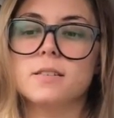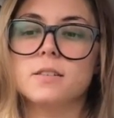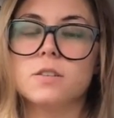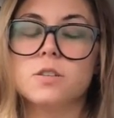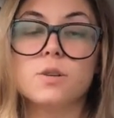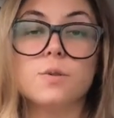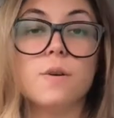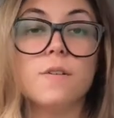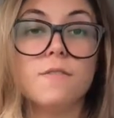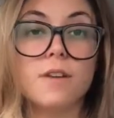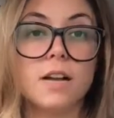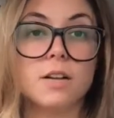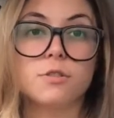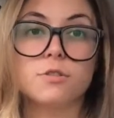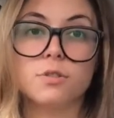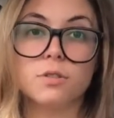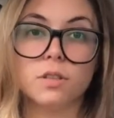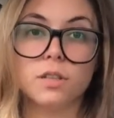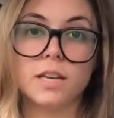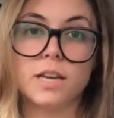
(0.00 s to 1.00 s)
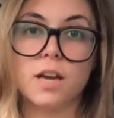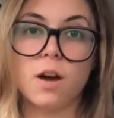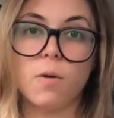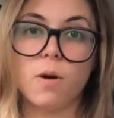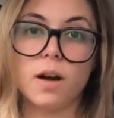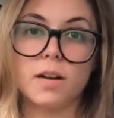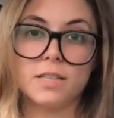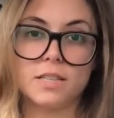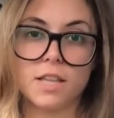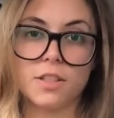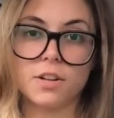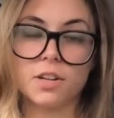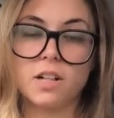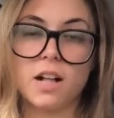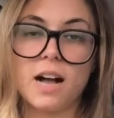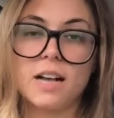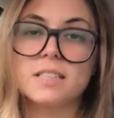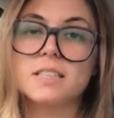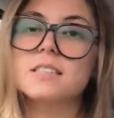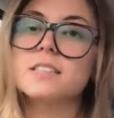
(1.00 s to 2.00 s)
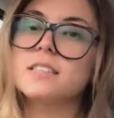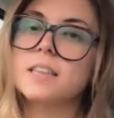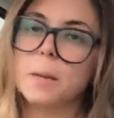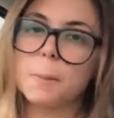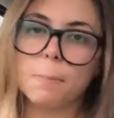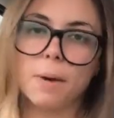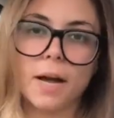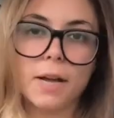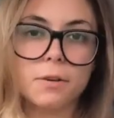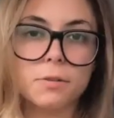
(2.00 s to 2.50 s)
to eventually go on to other classes like Bio